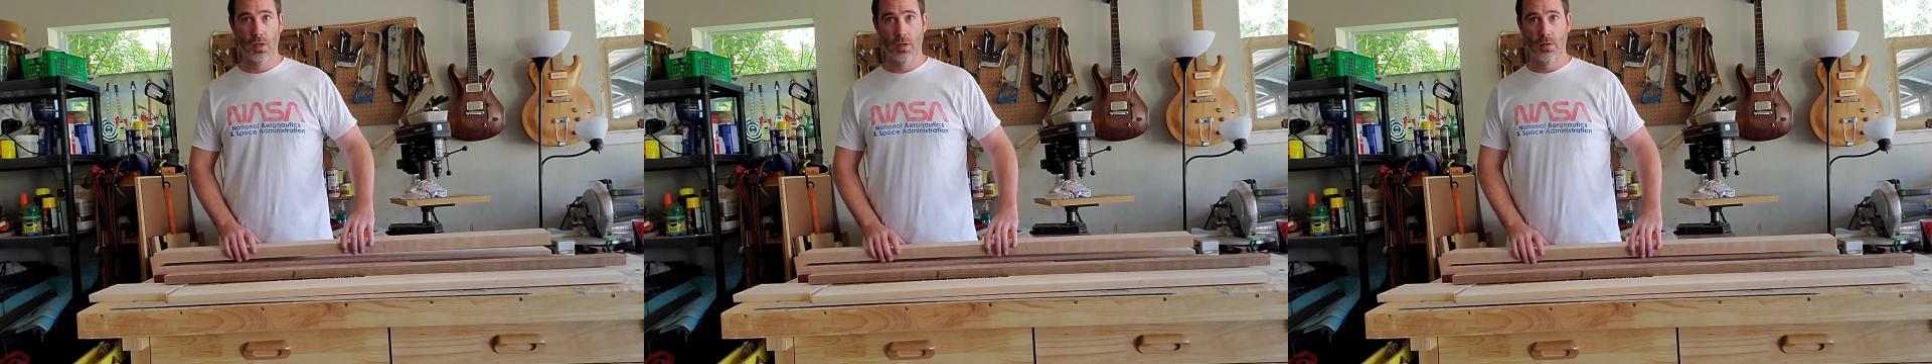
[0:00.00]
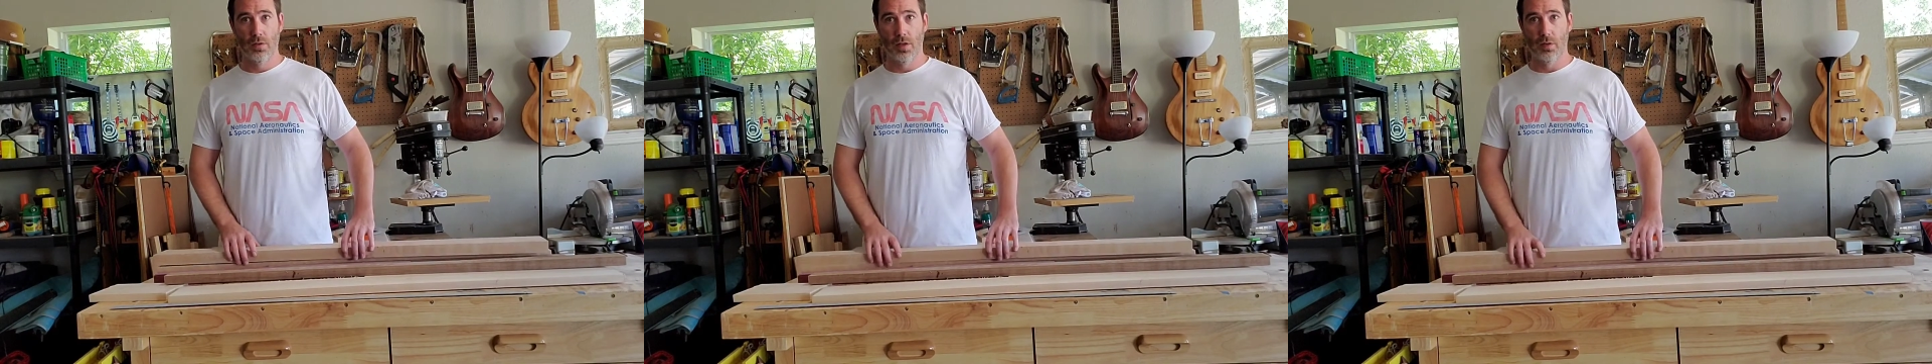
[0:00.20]

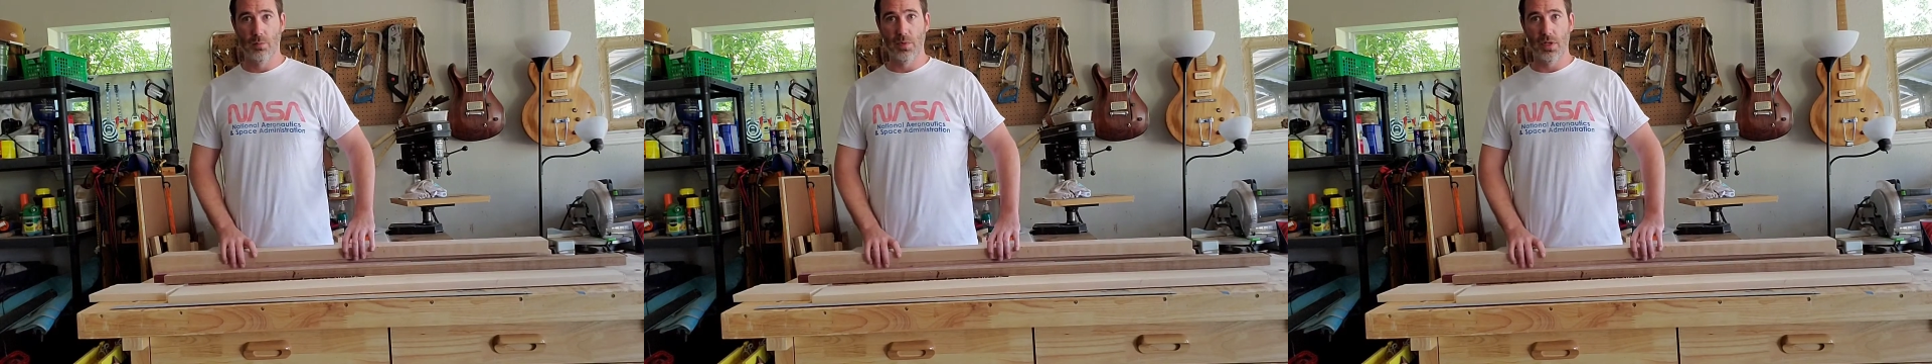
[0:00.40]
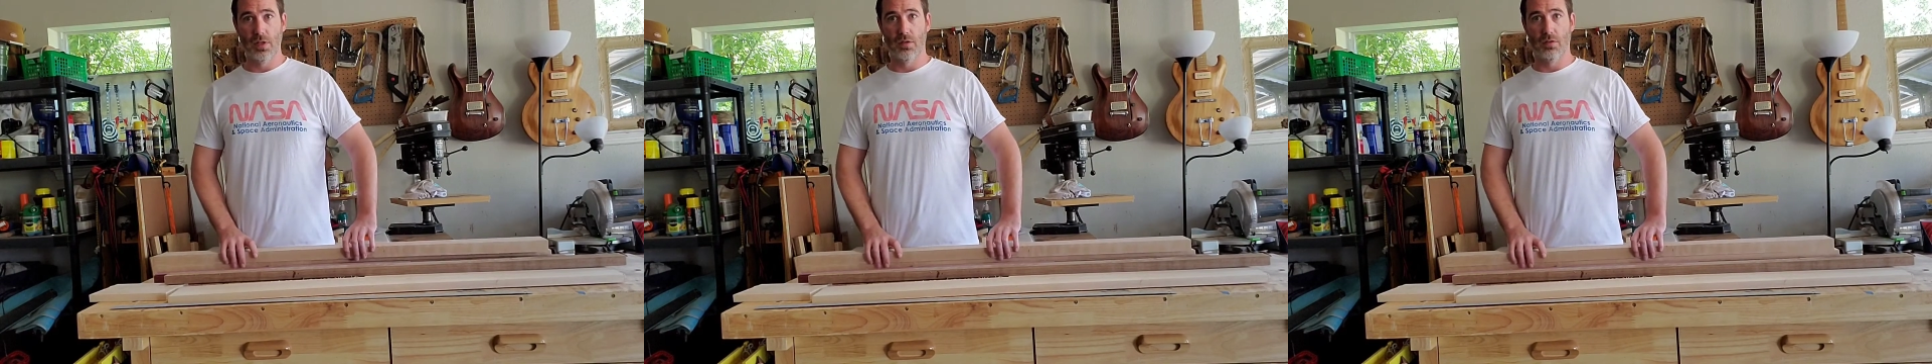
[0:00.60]
it'll
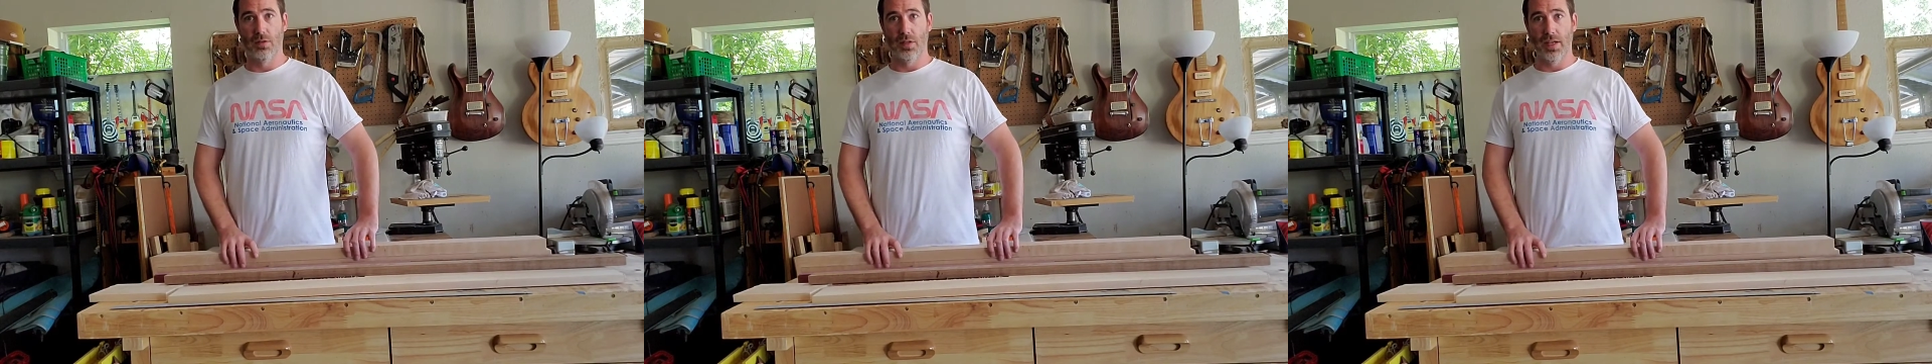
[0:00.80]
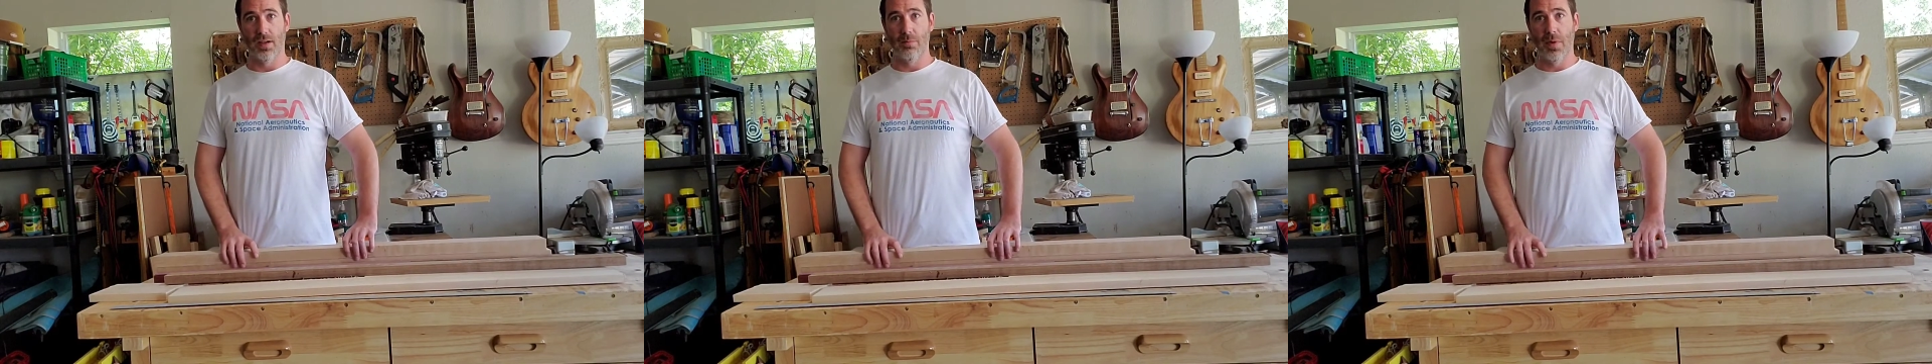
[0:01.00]
be
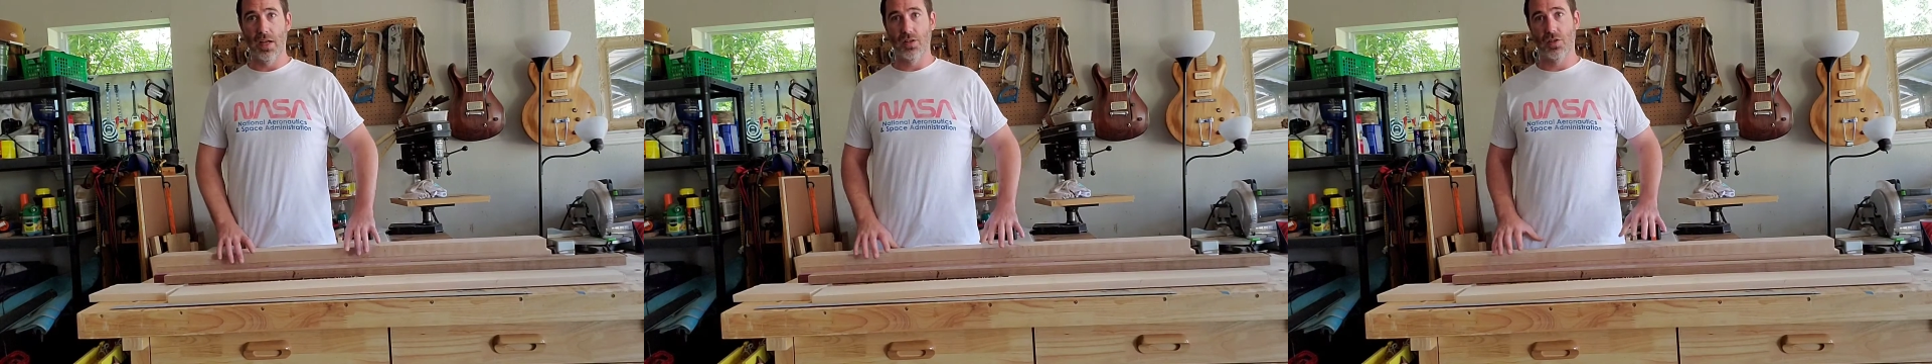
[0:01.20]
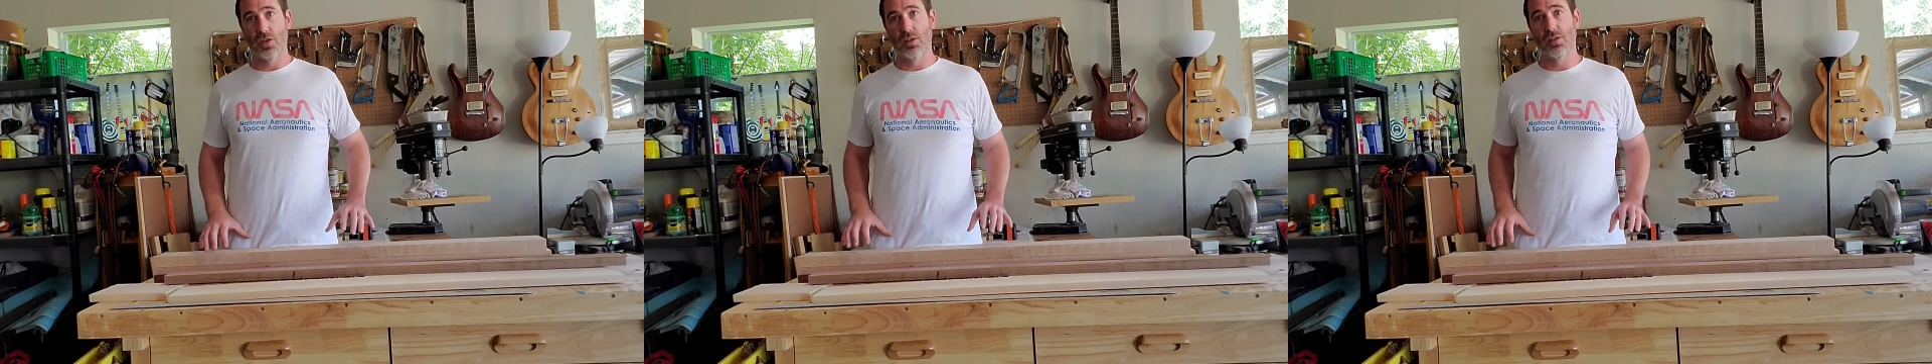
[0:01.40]
like a
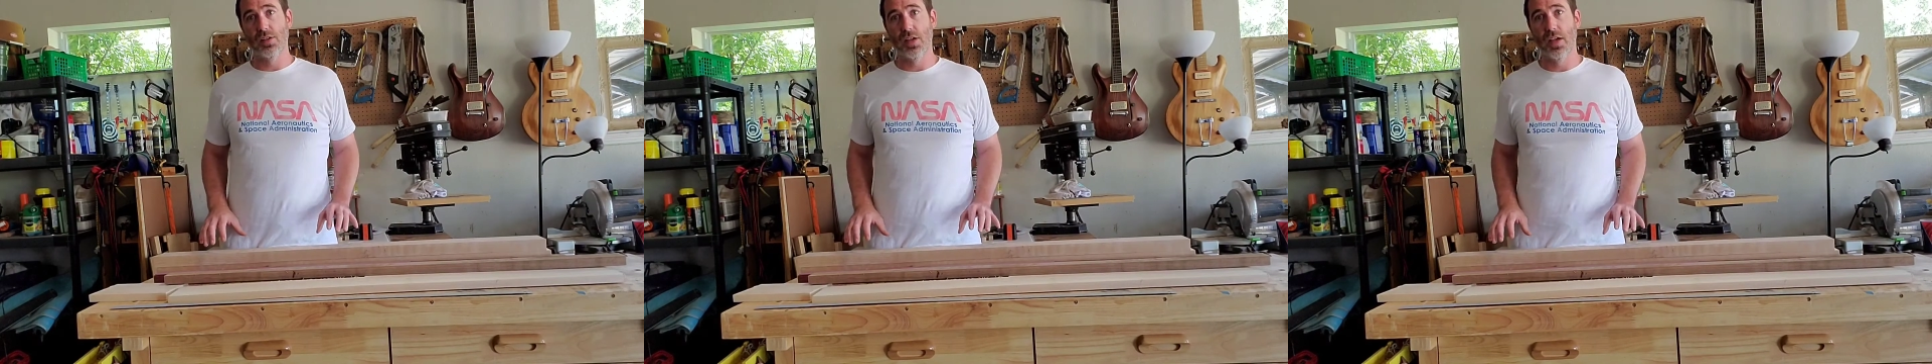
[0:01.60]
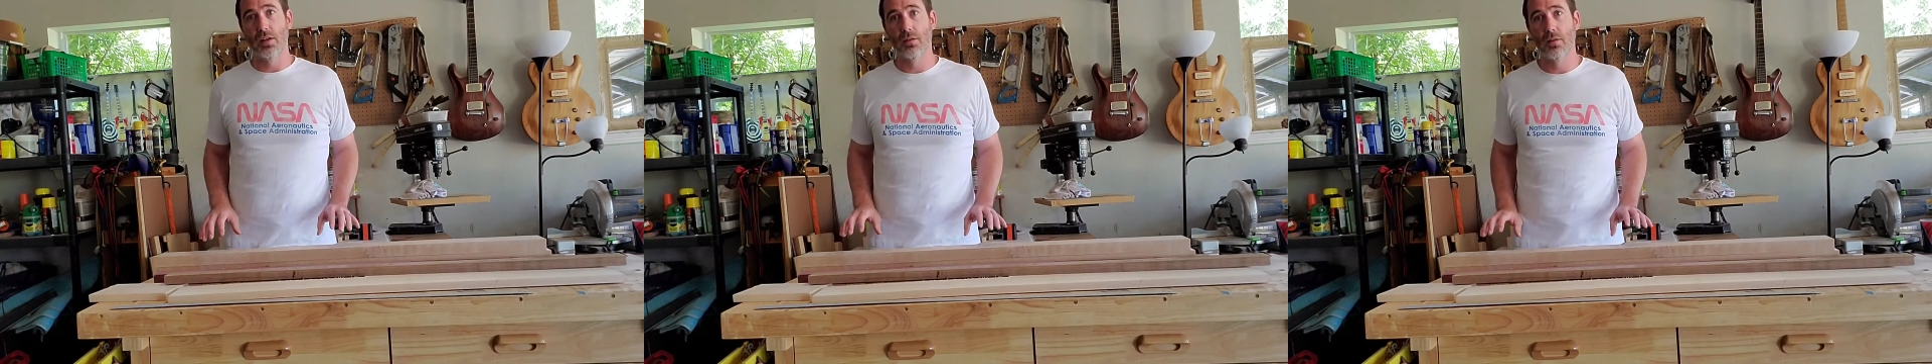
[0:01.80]
matching set,